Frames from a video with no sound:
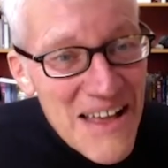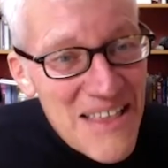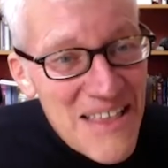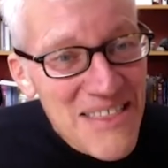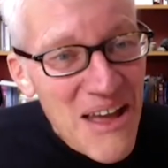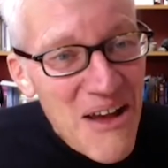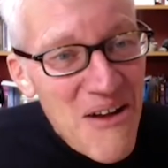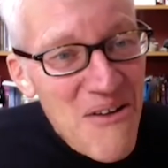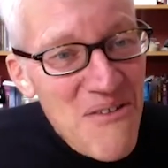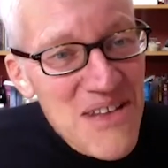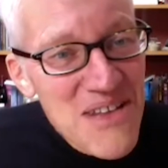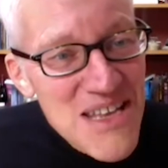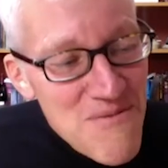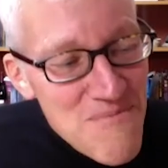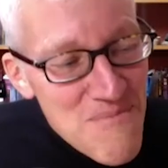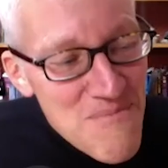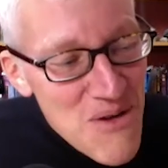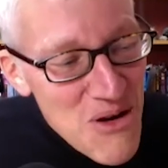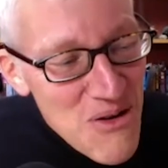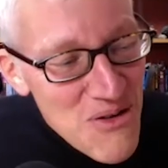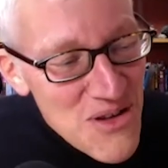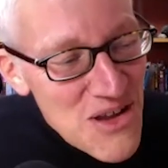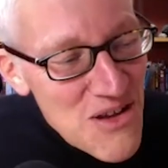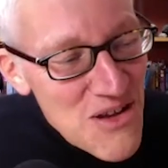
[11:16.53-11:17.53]
So you
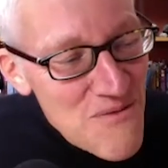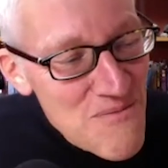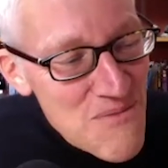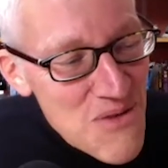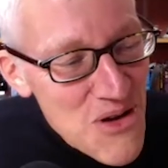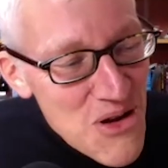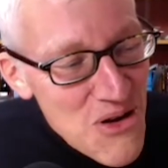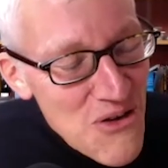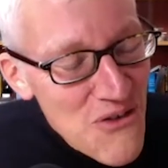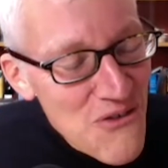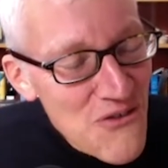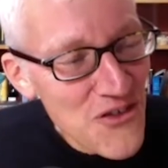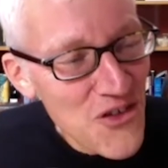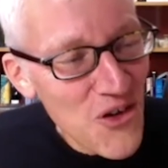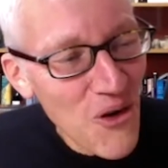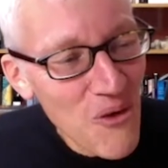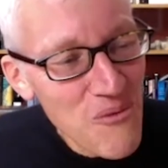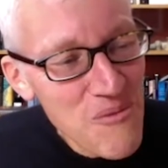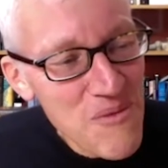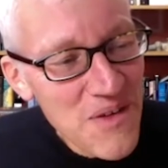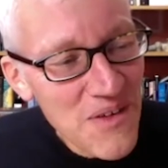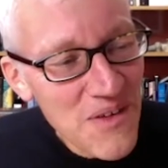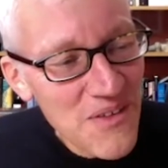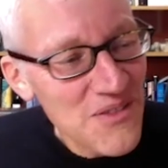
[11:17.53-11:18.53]
move
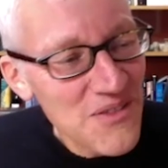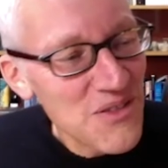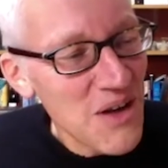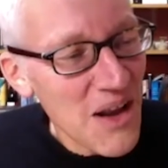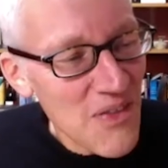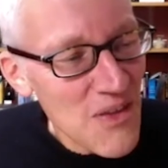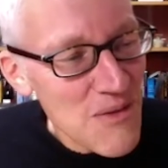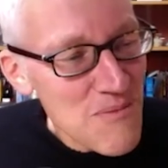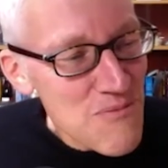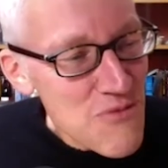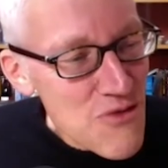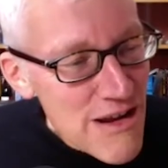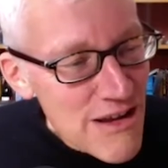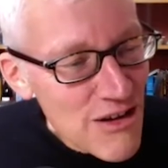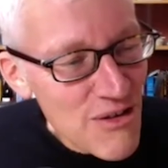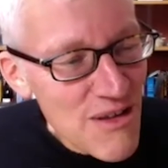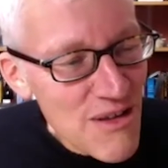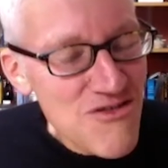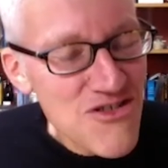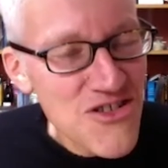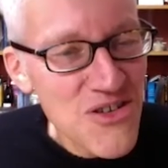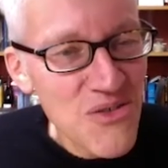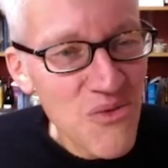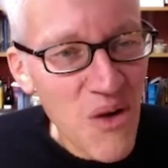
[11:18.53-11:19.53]
from, you know, the
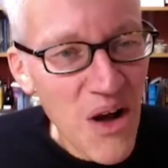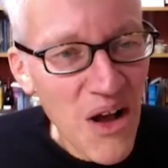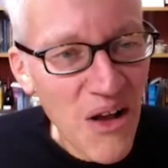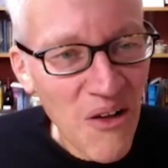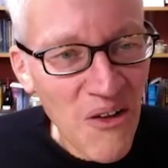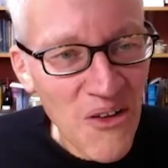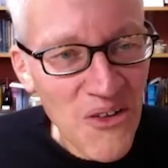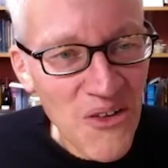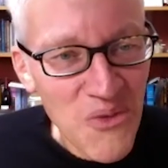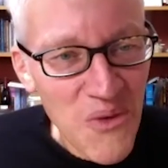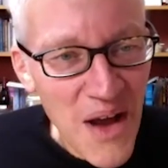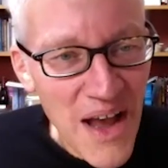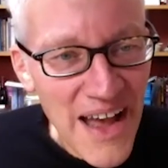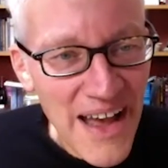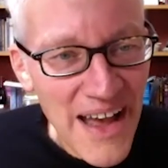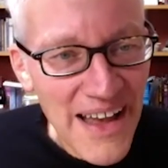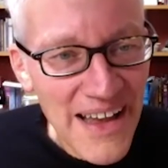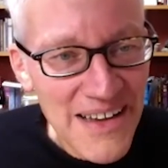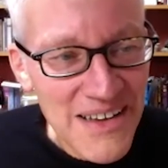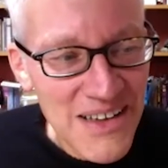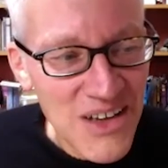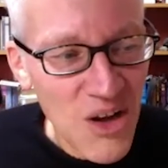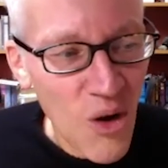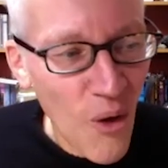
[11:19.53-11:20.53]
pre-Christian world
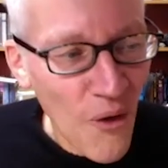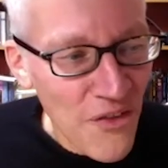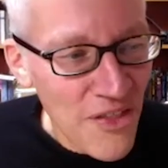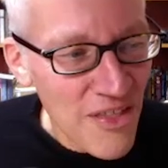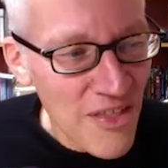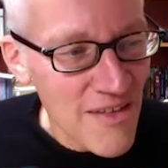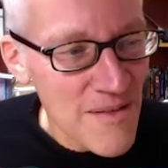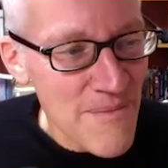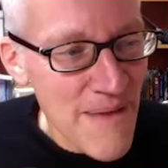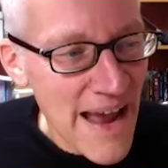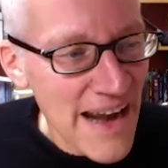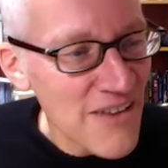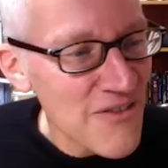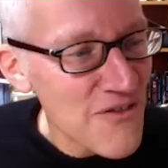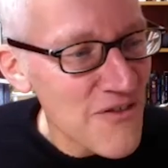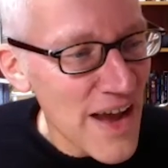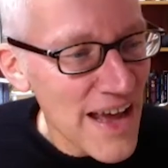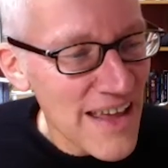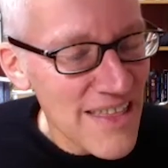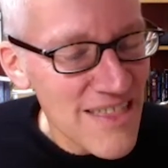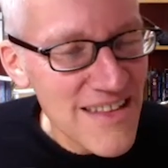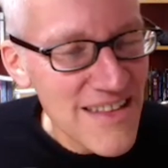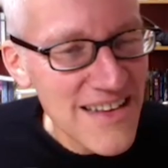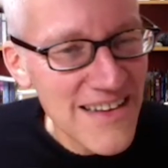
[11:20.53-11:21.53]
where gods are
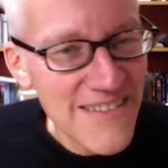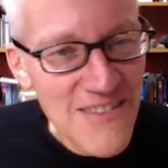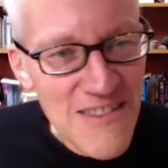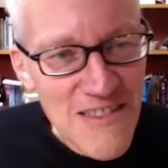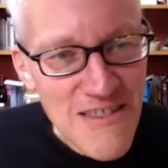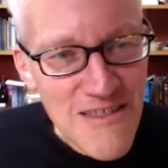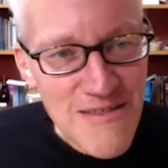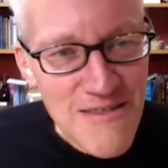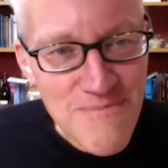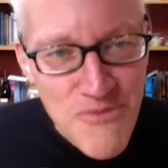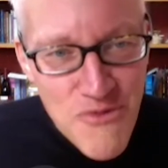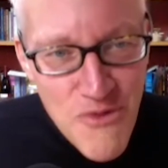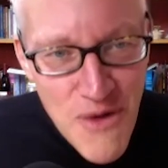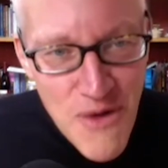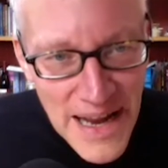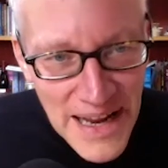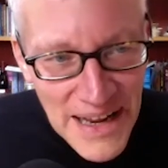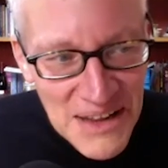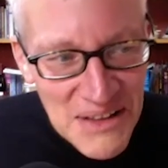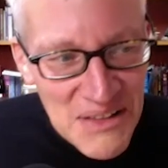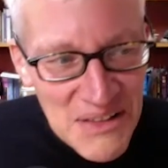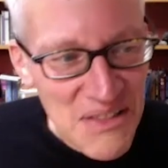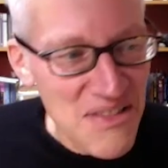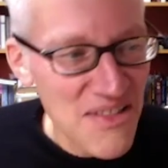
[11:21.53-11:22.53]
manifest in
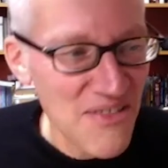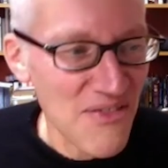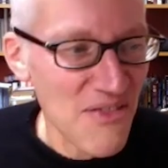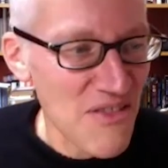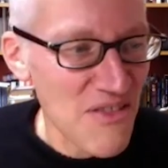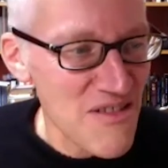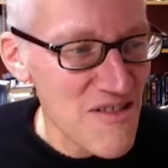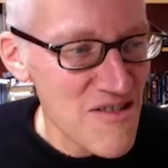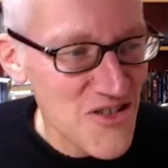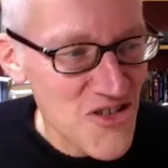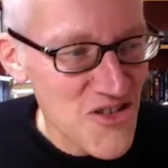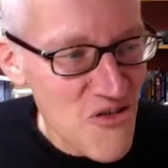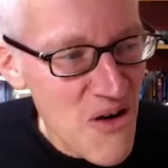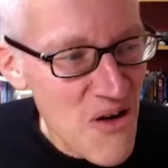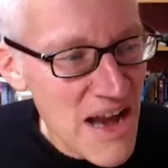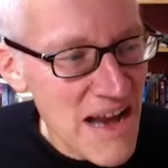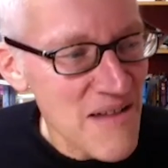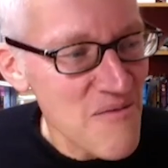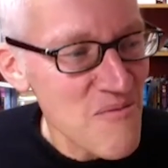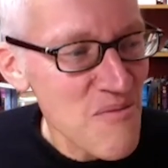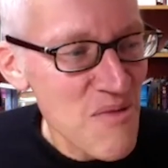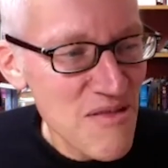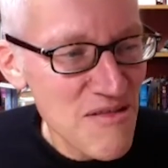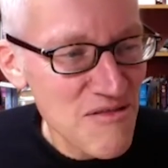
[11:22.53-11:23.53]
springs and
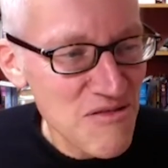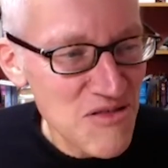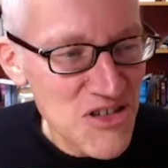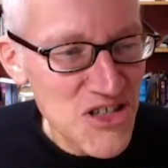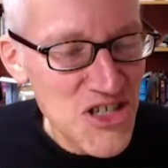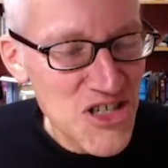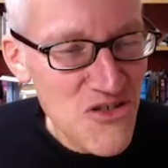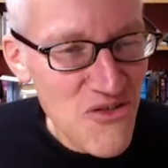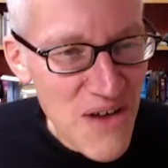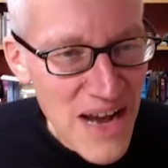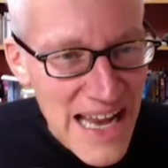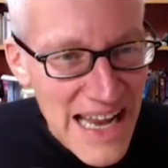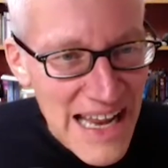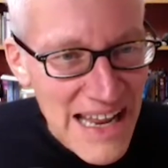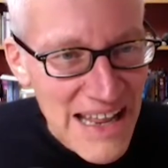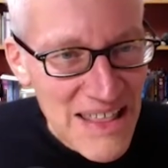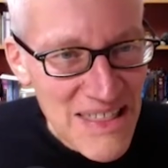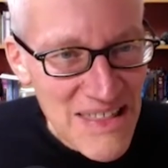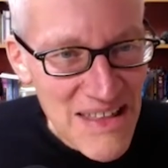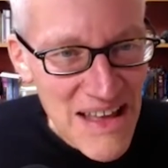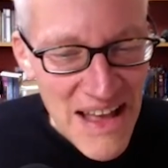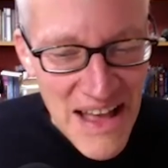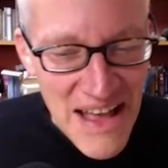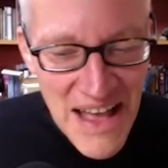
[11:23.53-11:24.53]
streams and
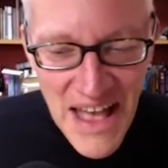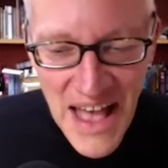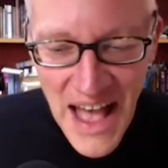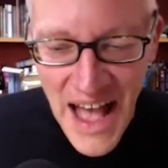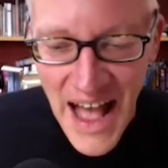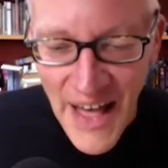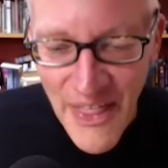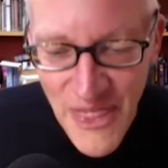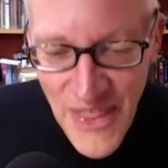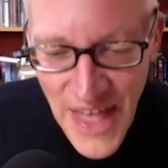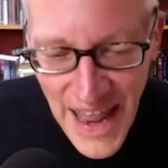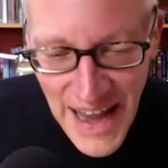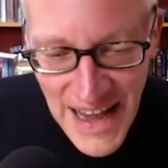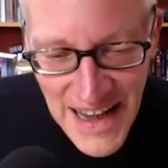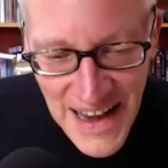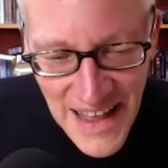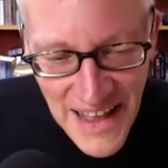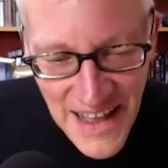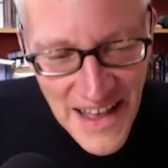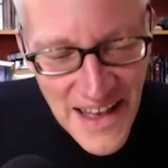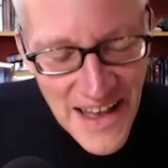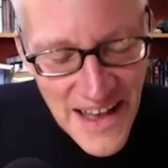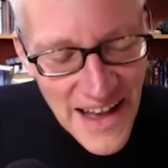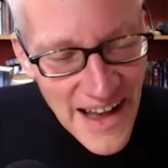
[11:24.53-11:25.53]
trees, and
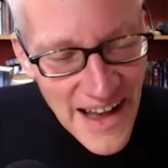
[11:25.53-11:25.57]
then